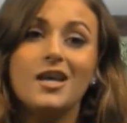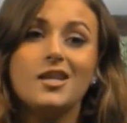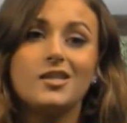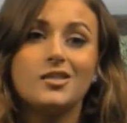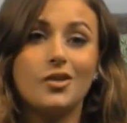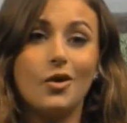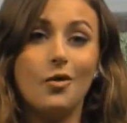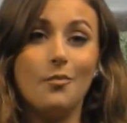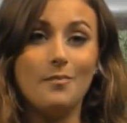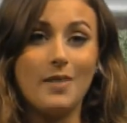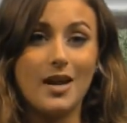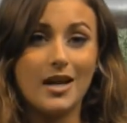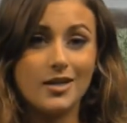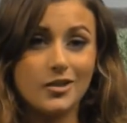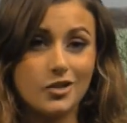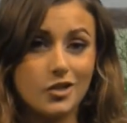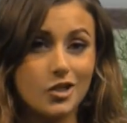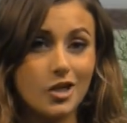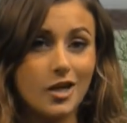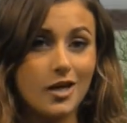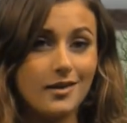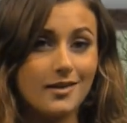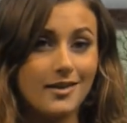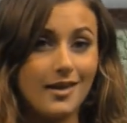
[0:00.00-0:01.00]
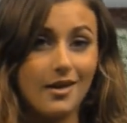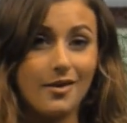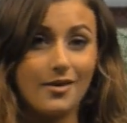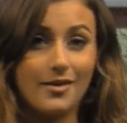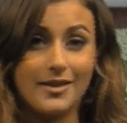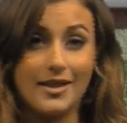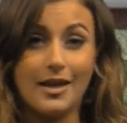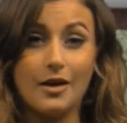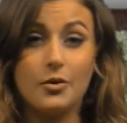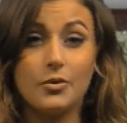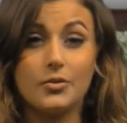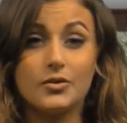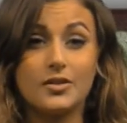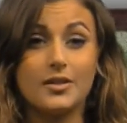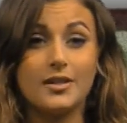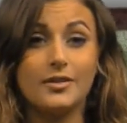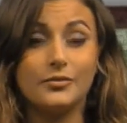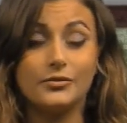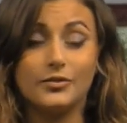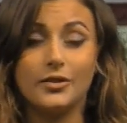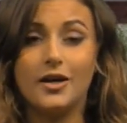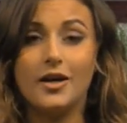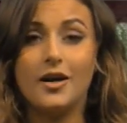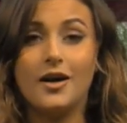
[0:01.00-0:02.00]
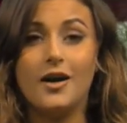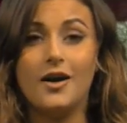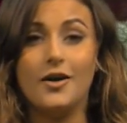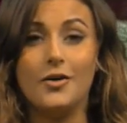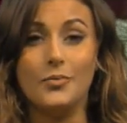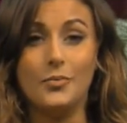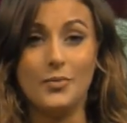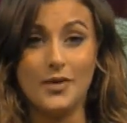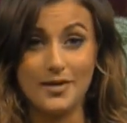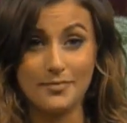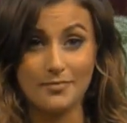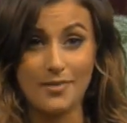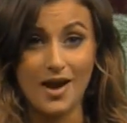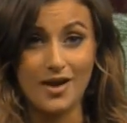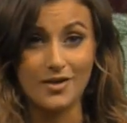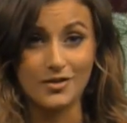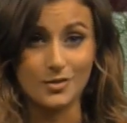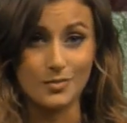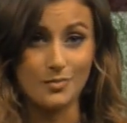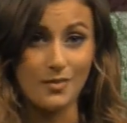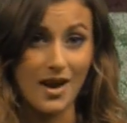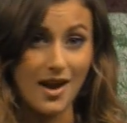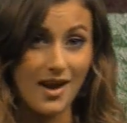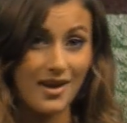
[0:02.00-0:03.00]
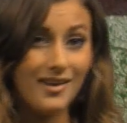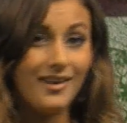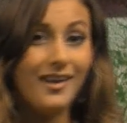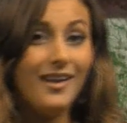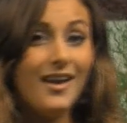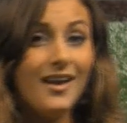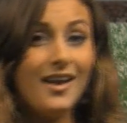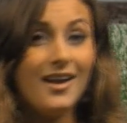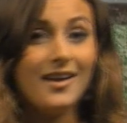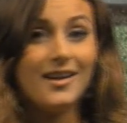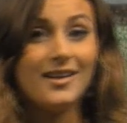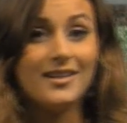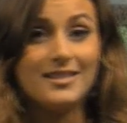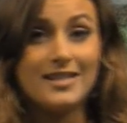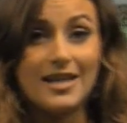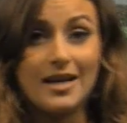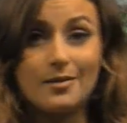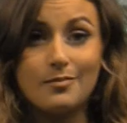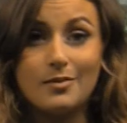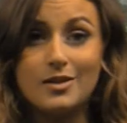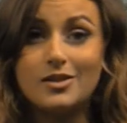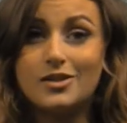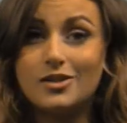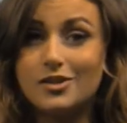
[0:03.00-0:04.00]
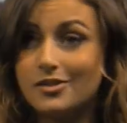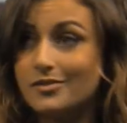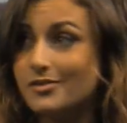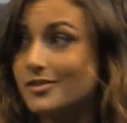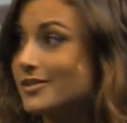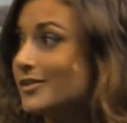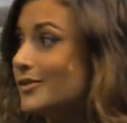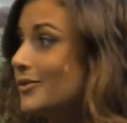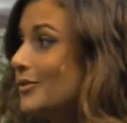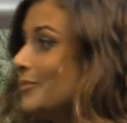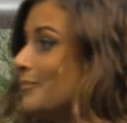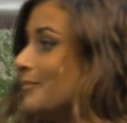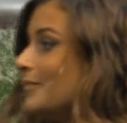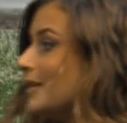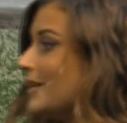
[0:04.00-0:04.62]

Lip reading: So make sure that those wind miles might damage you, so be